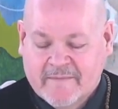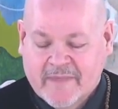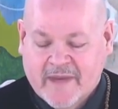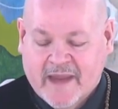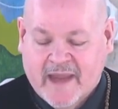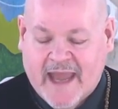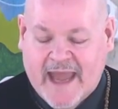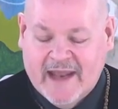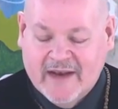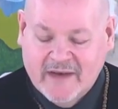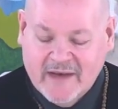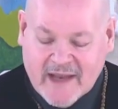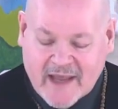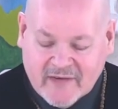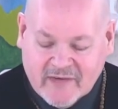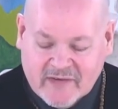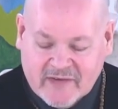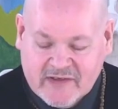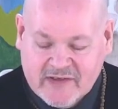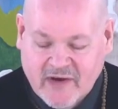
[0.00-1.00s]
and
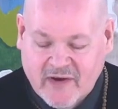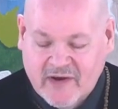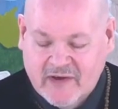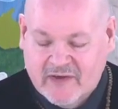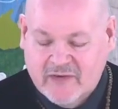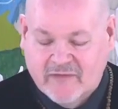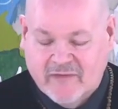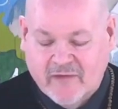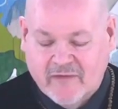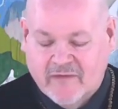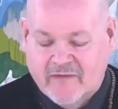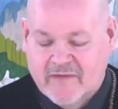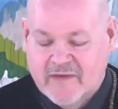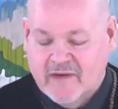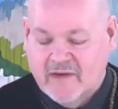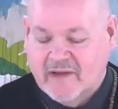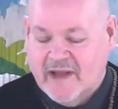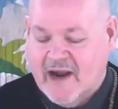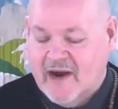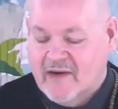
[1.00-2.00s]
necessary to
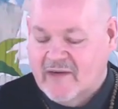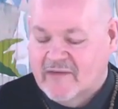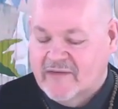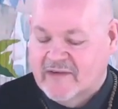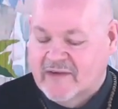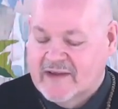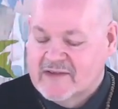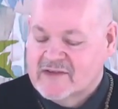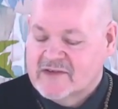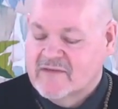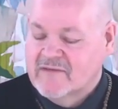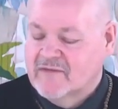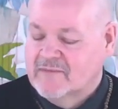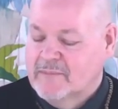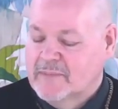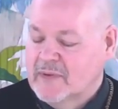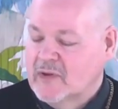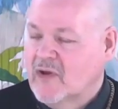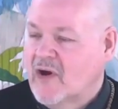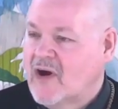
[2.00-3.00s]
fulfill our sense of
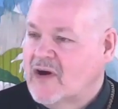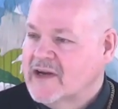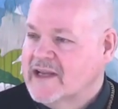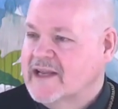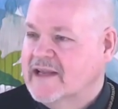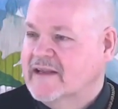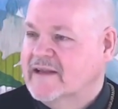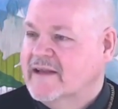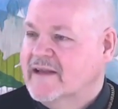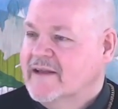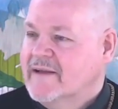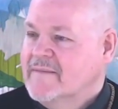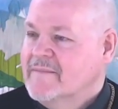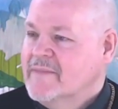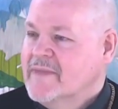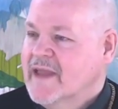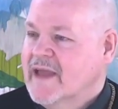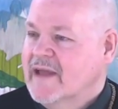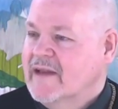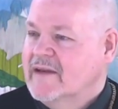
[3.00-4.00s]
belonging
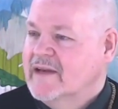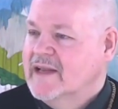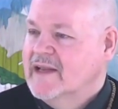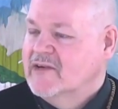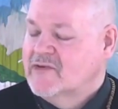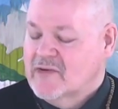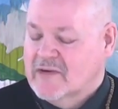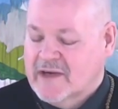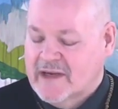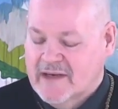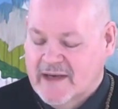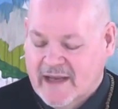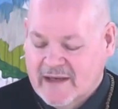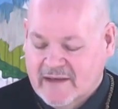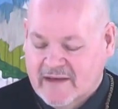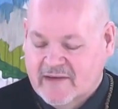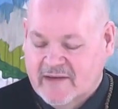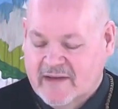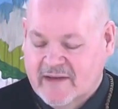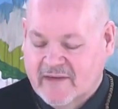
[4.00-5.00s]
and
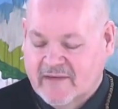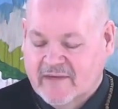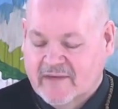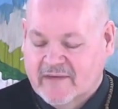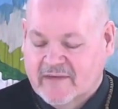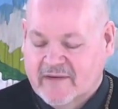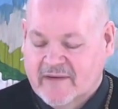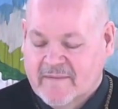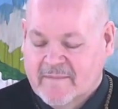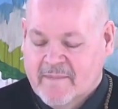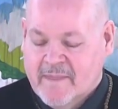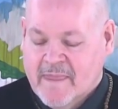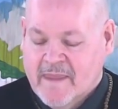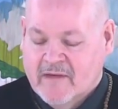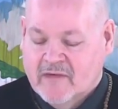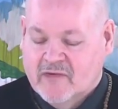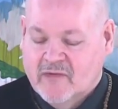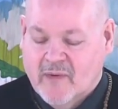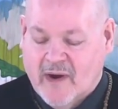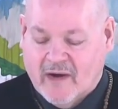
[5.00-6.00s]
interconnectedness
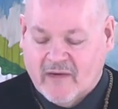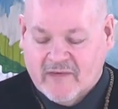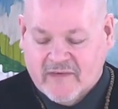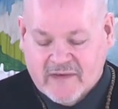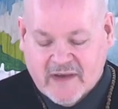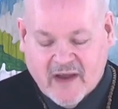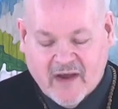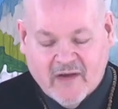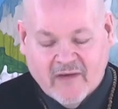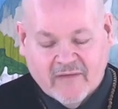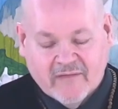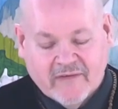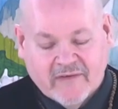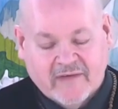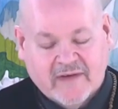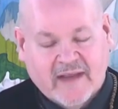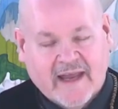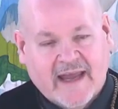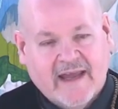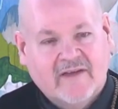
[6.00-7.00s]
to
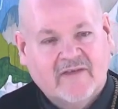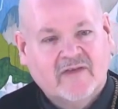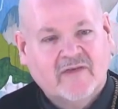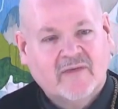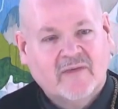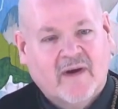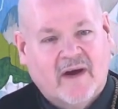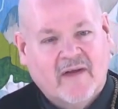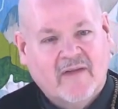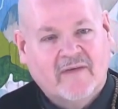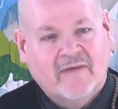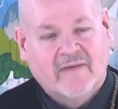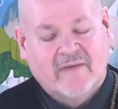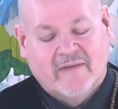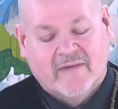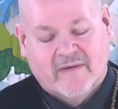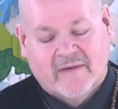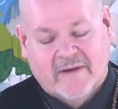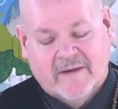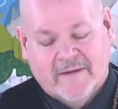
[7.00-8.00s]
ourselves and to
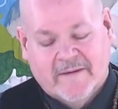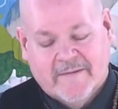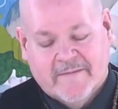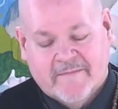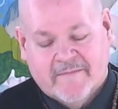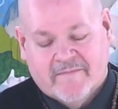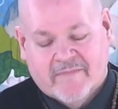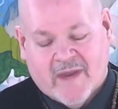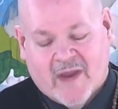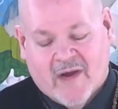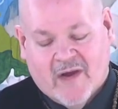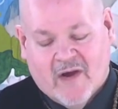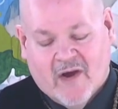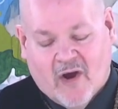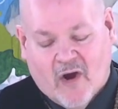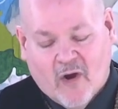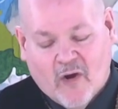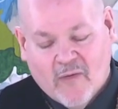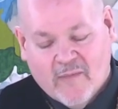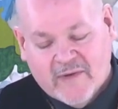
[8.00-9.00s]
others.
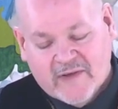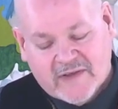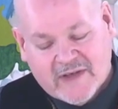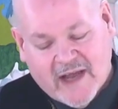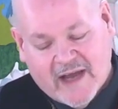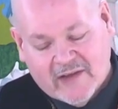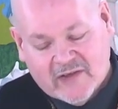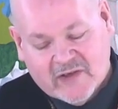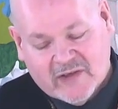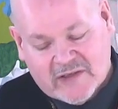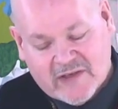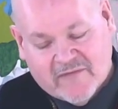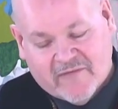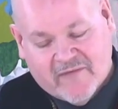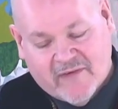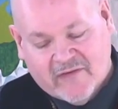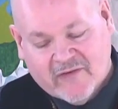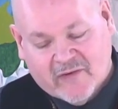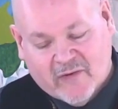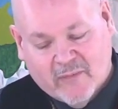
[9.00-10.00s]
Home is not just a
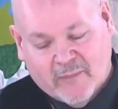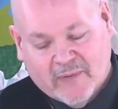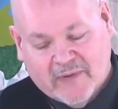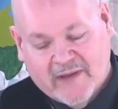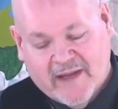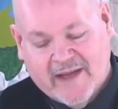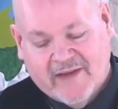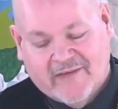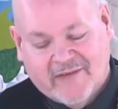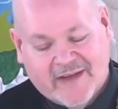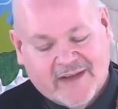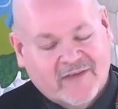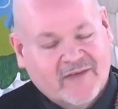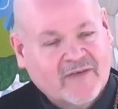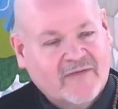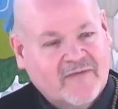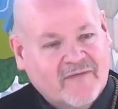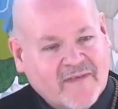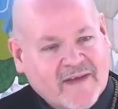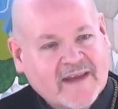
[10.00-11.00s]
physical place, it's a
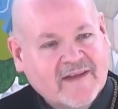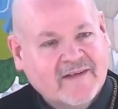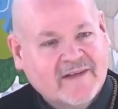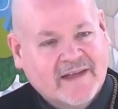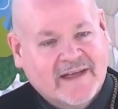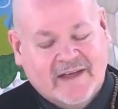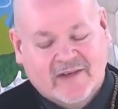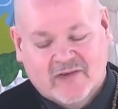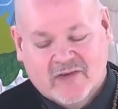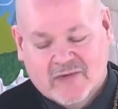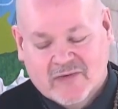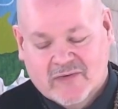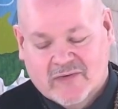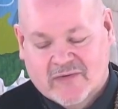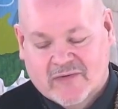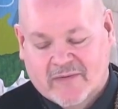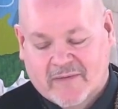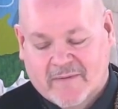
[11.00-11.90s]
feeling too,